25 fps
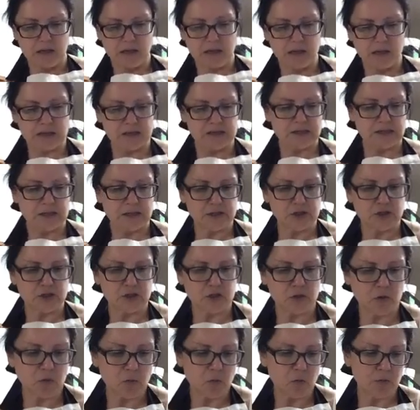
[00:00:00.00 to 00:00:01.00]

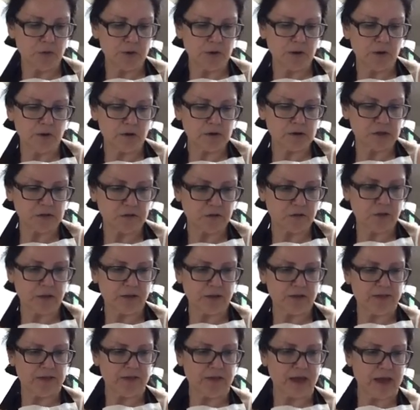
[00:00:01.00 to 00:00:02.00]
Essential Oils for
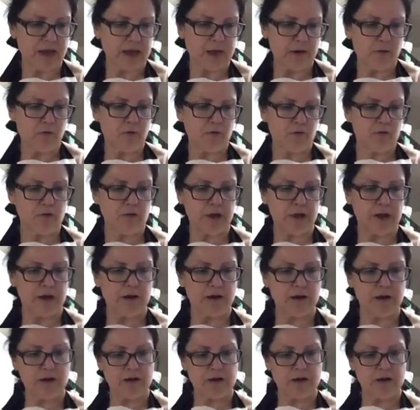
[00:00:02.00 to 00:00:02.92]
Thyroid.